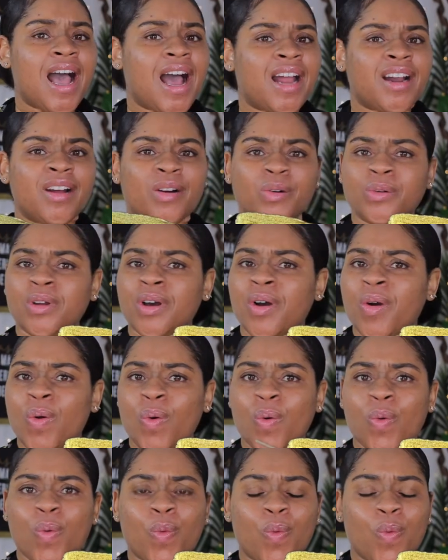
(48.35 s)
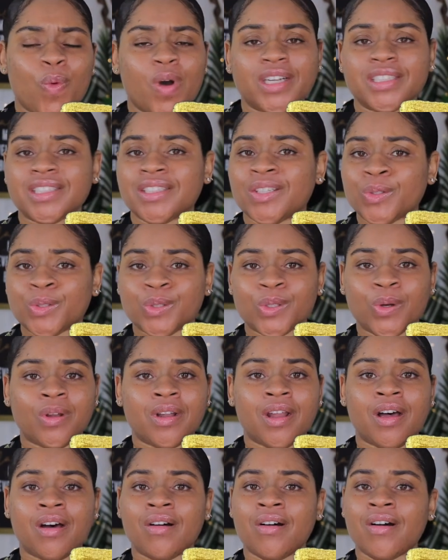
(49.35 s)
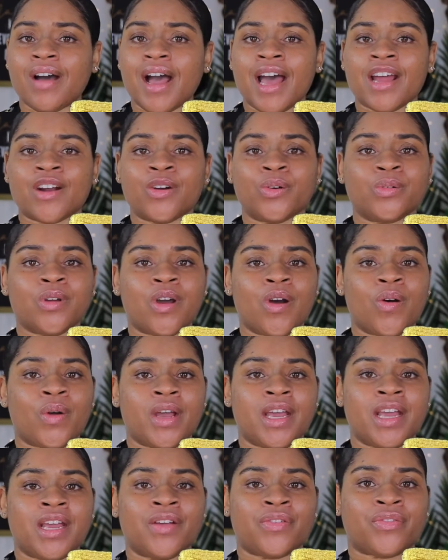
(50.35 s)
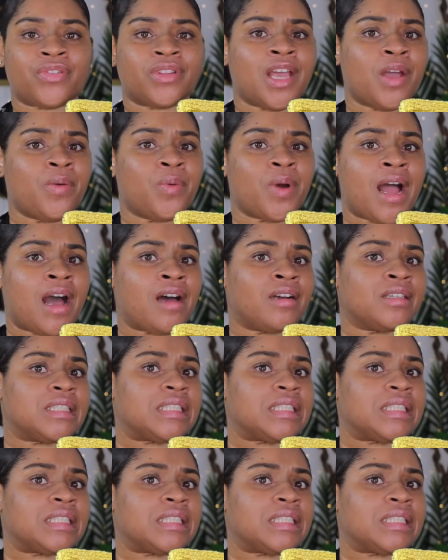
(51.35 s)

I don't know what took so long. I don't know if they were out of